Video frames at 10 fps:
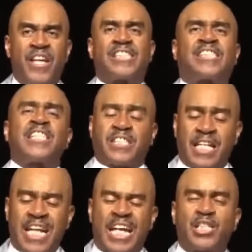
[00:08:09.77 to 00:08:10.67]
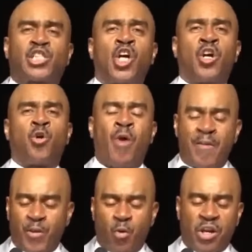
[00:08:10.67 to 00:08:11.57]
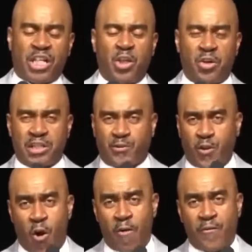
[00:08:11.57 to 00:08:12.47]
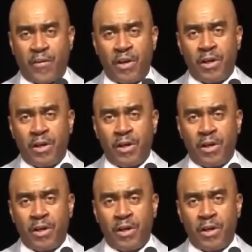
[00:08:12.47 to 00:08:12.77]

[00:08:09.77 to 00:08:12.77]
The assistant got his third wife and working on his fourth.